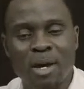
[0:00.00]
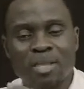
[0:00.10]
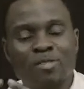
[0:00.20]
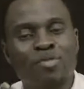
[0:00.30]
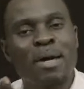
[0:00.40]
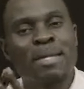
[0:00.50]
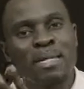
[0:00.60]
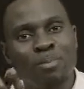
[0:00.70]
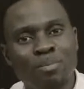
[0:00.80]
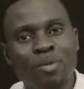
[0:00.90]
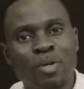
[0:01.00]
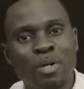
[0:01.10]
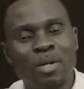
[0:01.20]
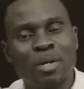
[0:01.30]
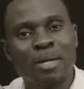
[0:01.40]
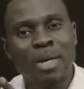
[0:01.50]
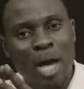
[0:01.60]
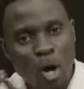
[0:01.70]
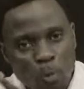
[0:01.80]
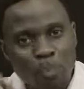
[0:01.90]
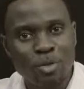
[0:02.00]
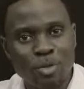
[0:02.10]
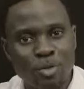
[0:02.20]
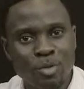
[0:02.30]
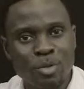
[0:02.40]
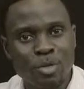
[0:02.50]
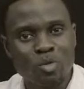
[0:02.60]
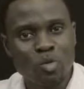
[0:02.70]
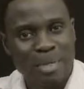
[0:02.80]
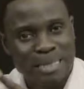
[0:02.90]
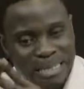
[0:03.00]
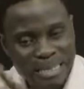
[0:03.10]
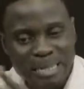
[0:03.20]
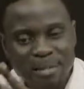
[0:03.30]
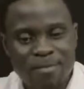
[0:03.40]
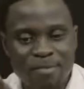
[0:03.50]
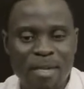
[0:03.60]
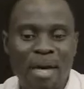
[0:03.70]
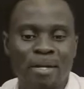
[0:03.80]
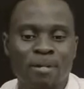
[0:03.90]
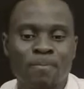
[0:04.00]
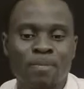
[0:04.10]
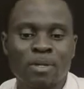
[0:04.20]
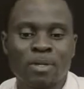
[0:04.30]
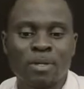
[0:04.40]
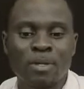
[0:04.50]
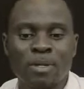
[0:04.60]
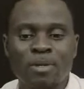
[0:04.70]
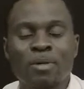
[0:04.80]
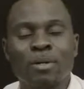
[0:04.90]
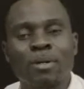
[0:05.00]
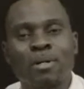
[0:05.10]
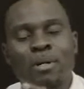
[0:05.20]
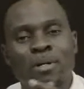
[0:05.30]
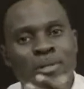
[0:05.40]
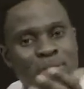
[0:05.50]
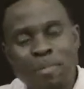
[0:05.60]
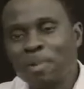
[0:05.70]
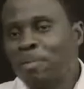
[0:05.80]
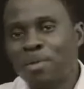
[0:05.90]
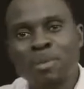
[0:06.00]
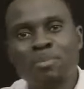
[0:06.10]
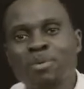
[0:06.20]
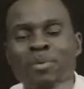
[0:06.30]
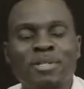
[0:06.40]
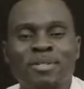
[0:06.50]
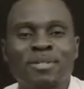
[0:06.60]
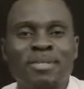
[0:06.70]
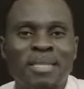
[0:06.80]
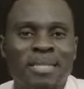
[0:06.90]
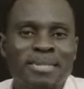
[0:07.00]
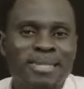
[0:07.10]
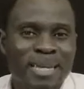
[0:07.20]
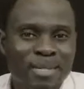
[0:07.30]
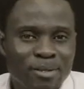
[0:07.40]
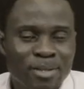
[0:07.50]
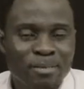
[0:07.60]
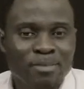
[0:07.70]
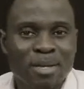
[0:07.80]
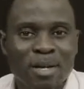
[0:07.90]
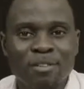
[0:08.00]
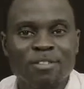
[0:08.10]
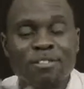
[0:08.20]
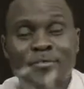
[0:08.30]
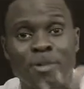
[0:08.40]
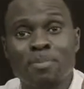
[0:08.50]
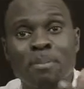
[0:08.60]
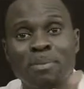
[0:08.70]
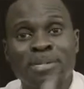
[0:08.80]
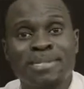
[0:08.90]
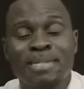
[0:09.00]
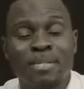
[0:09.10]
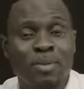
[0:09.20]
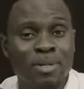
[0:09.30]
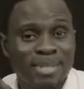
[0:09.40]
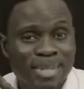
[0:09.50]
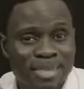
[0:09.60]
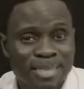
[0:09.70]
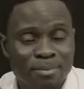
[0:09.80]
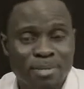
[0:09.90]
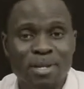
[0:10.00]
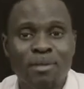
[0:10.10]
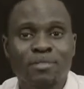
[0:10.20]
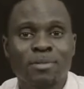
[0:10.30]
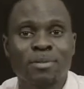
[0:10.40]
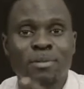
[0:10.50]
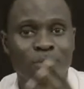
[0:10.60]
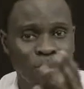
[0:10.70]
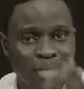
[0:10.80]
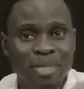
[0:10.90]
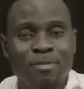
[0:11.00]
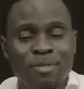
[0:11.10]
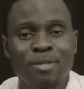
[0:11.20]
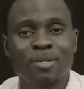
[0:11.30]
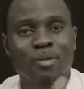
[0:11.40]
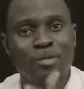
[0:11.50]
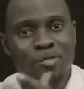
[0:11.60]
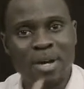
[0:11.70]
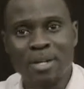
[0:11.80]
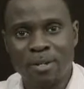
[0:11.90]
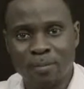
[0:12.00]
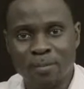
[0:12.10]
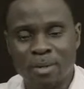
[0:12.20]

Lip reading: And writing a book help you to achieve that. You know, some people write books because they need to get themselves free publicity. They want to get themselves on TV or on radio.